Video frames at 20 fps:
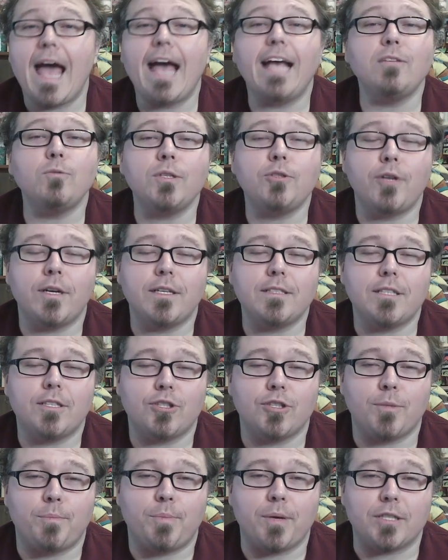As we
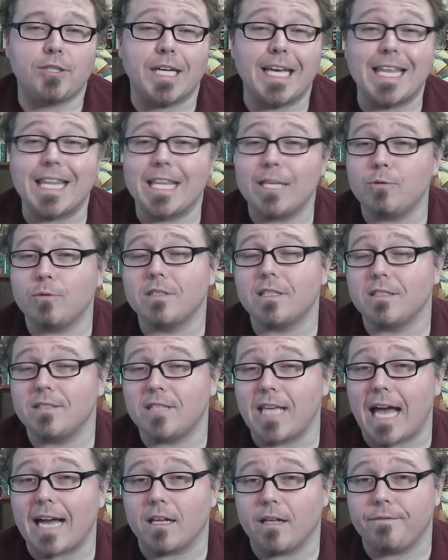transition to pitching, this was a
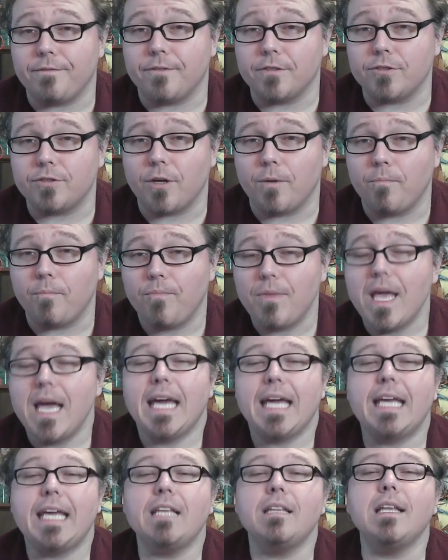Zach Eflin show.
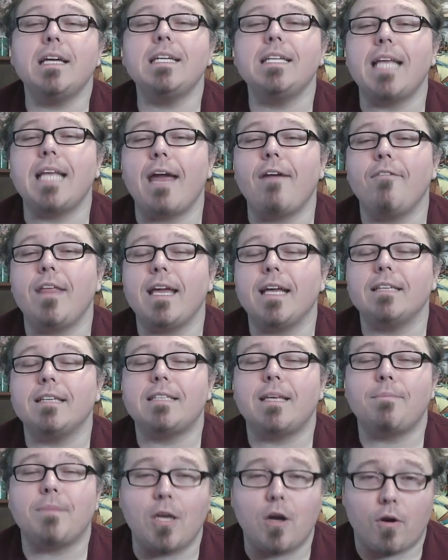He led in everything
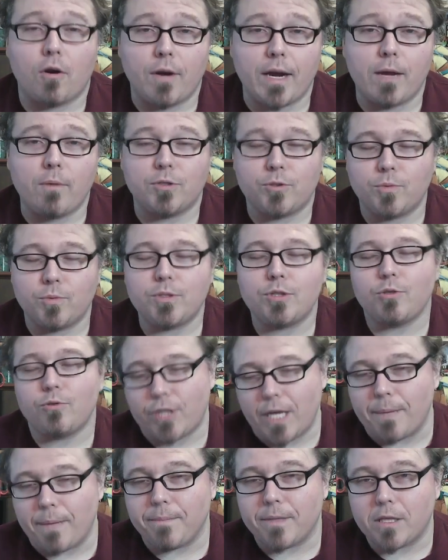except ERA, which went to
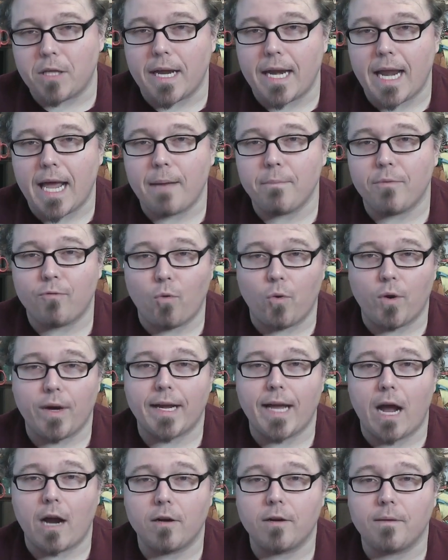Shane McClanahan before
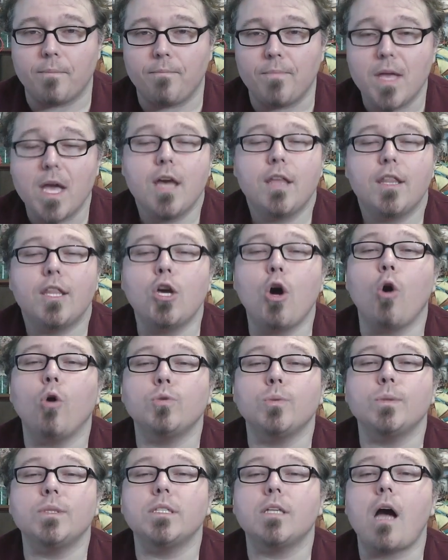he got hurt. The
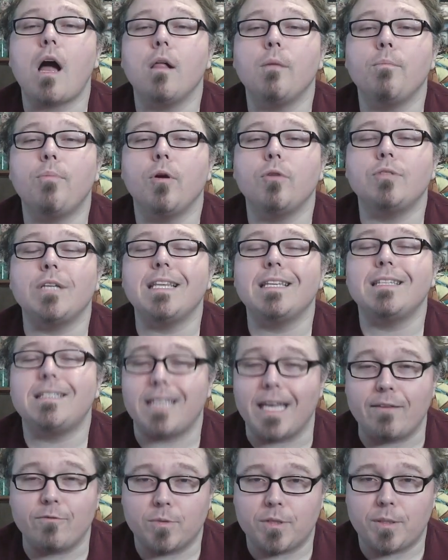holds went to Colin Poach and the
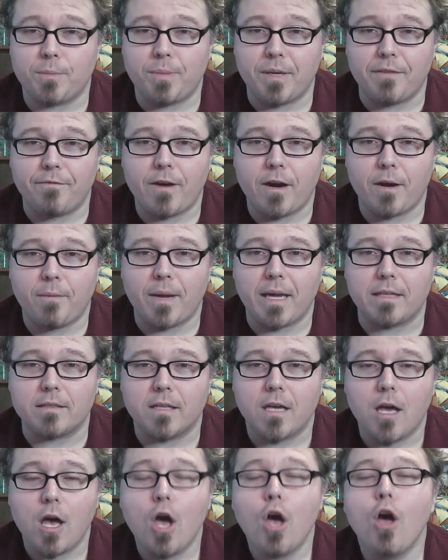saves went to Pete
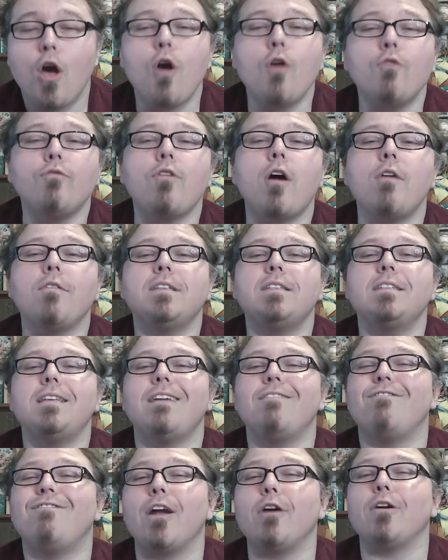Fairbanks. Overall, this is
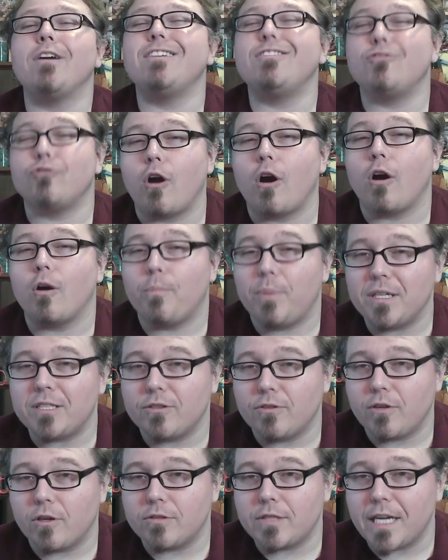a very strong
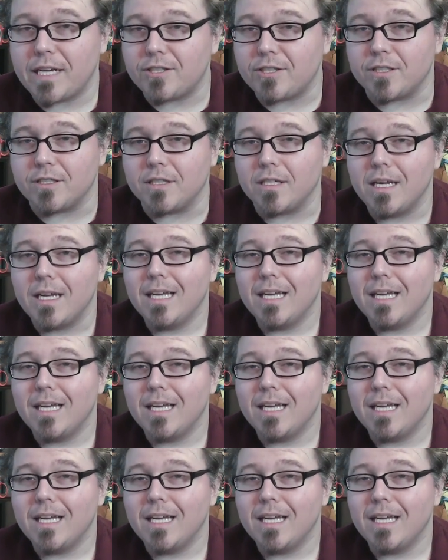pitching rotation.